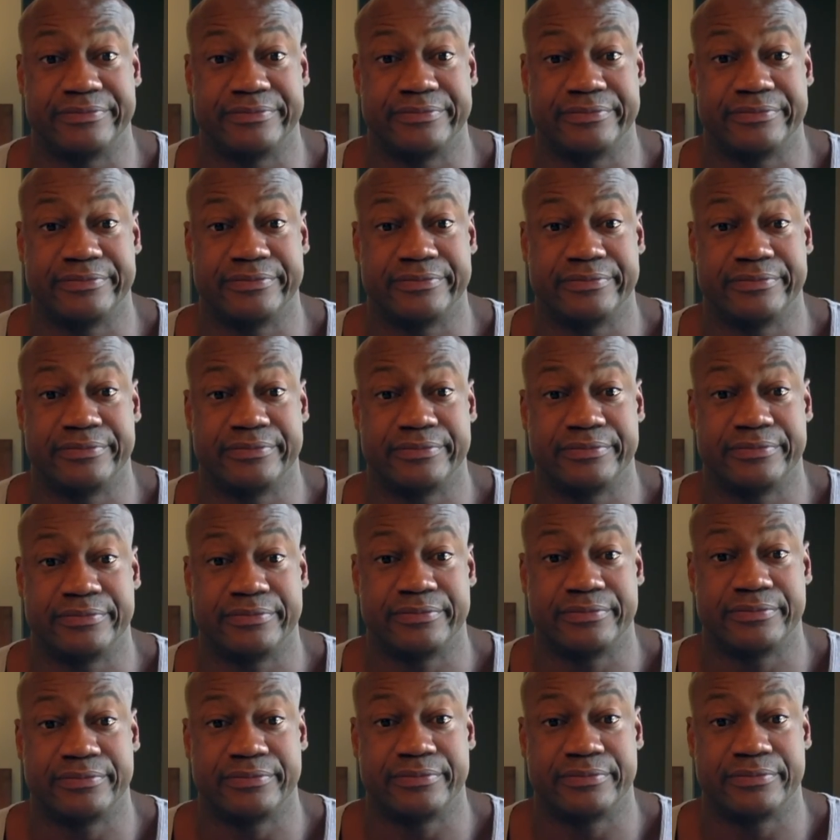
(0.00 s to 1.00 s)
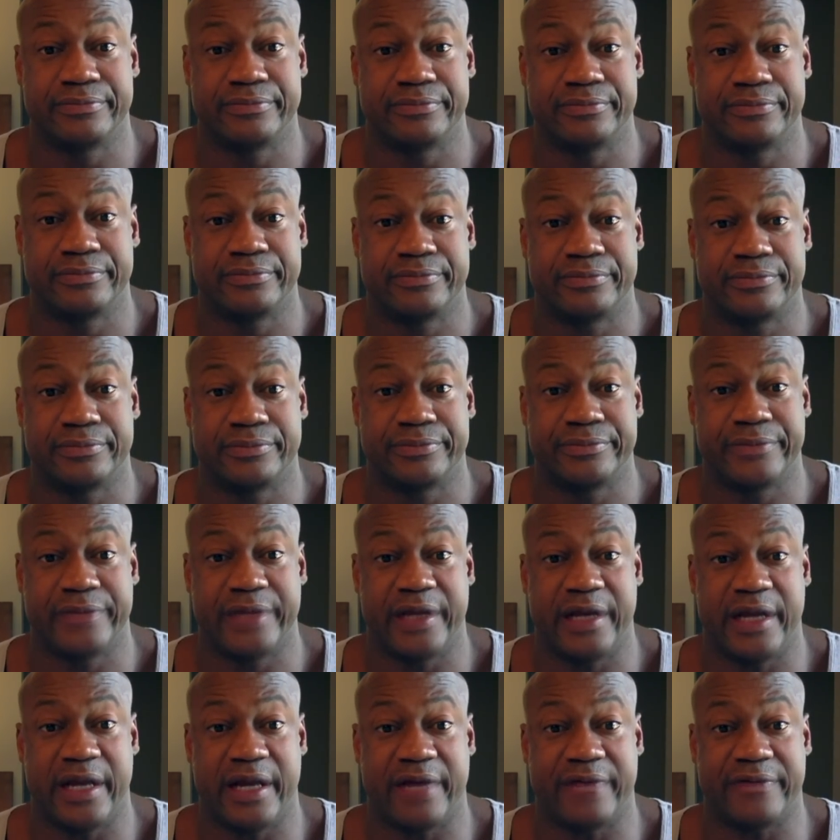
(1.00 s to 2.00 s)

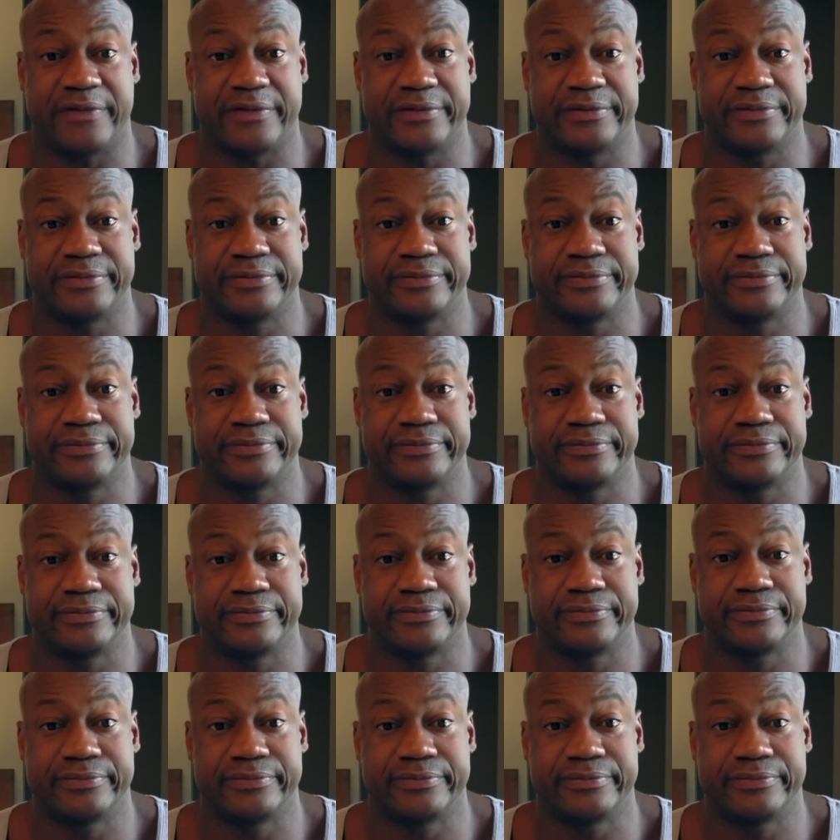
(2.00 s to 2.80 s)
(no one is talking)